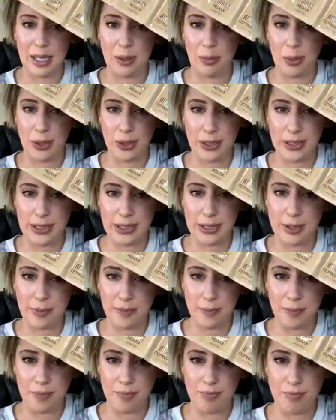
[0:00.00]
samples,
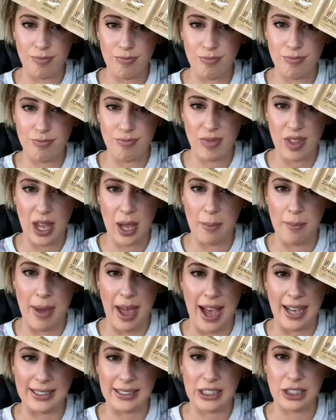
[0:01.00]
a
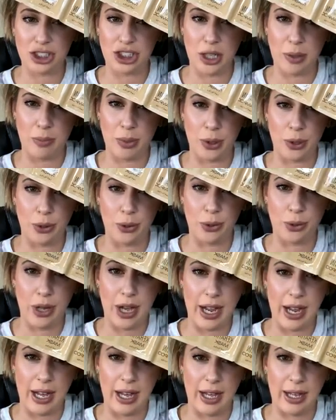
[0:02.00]
mask, a shampoo,
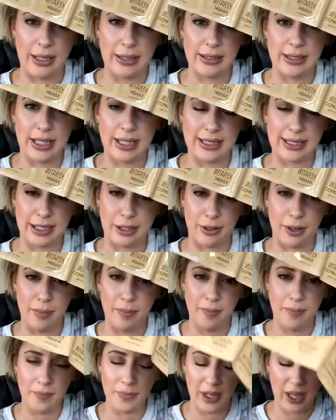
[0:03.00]
and a
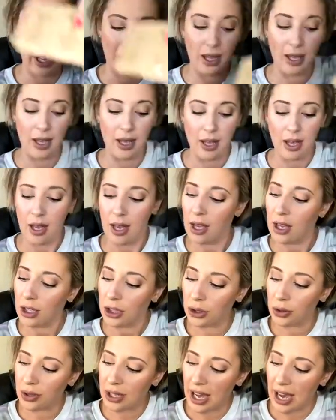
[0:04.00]
serum.
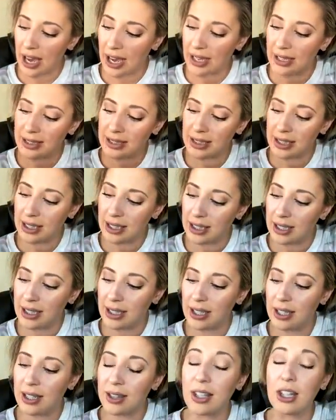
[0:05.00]
You get
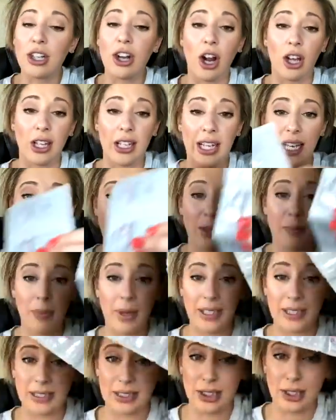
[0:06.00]
the garlic and
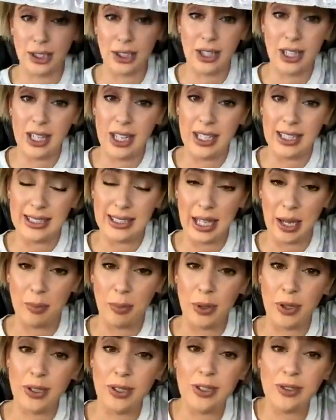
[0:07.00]
Capixyl
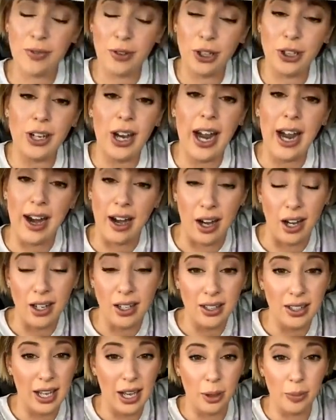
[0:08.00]
samples for your
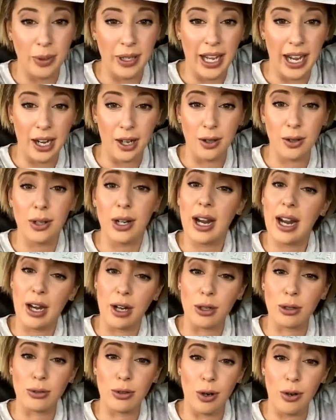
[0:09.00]
hair, helping hair,
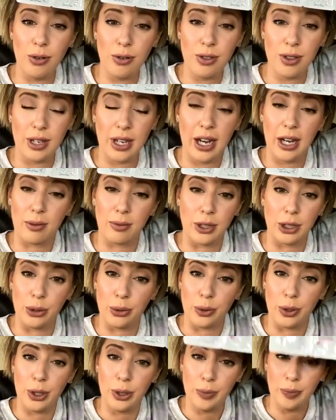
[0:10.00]
hair growth and hair
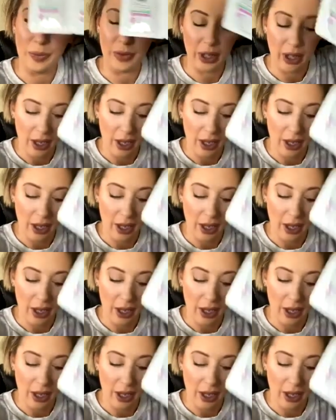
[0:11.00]
renewal.